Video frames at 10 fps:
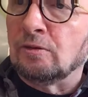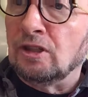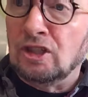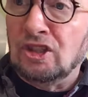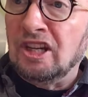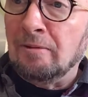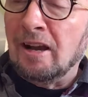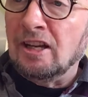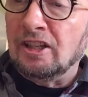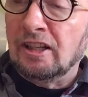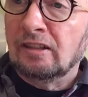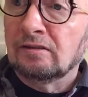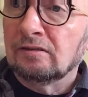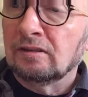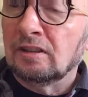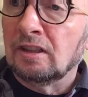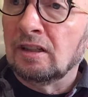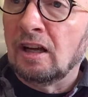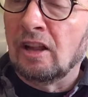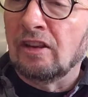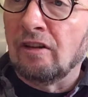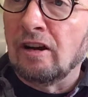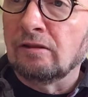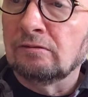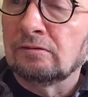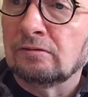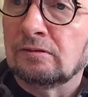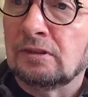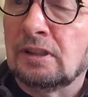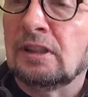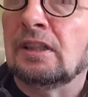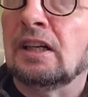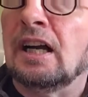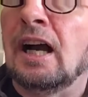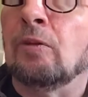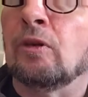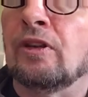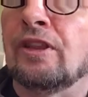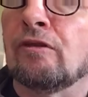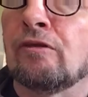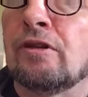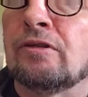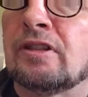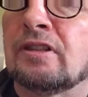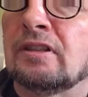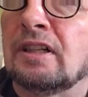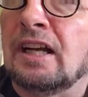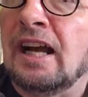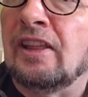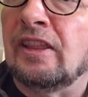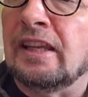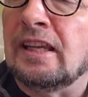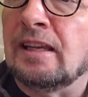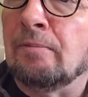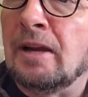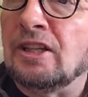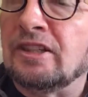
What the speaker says: which is G major, on their own, and with the roots and the major